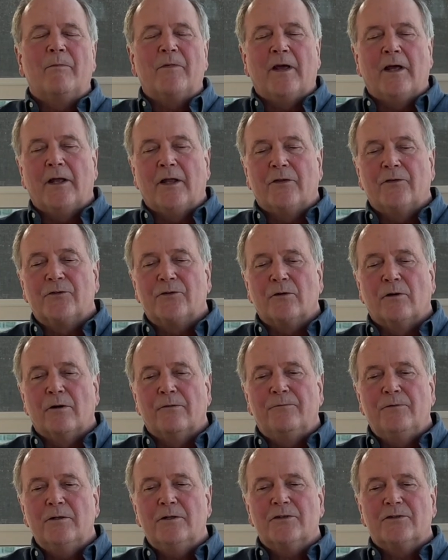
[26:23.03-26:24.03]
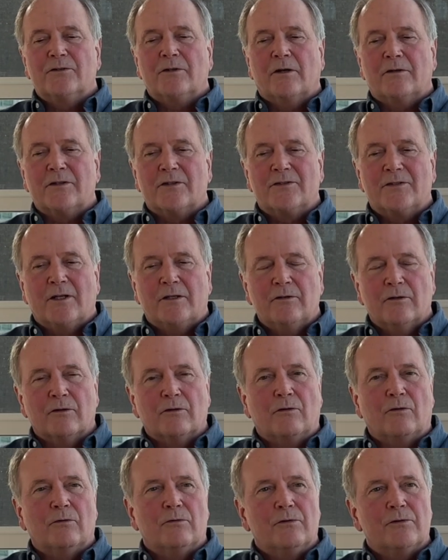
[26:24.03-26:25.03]
And so if you can start to set your
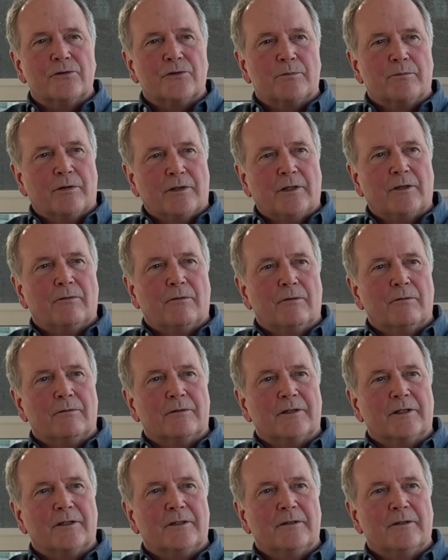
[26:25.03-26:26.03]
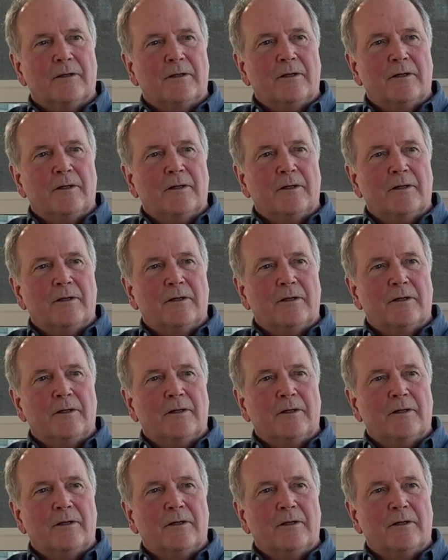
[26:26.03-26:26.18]
goals pretty early,